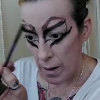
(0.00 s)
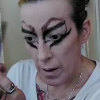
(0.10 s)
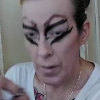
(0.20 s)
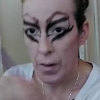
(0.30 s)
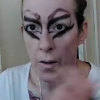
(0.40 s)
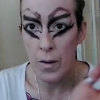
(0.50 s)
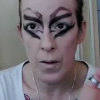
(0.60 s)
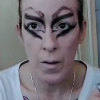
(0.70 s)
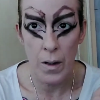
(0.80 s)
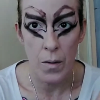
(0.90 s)
I'm just going to
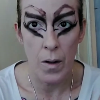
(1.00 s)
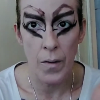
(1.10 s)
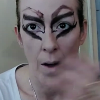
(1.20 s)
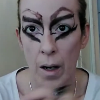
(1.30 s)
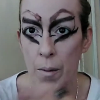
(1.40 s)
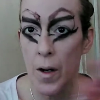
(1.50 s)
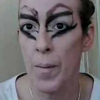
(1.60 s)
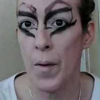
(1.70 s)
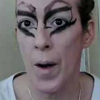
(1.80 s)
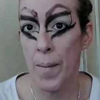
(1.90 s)
do this one off camera. I'll
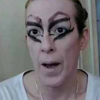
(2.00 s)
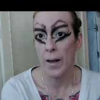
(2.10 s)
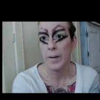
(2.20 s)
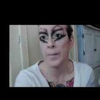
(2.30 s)
be right back. So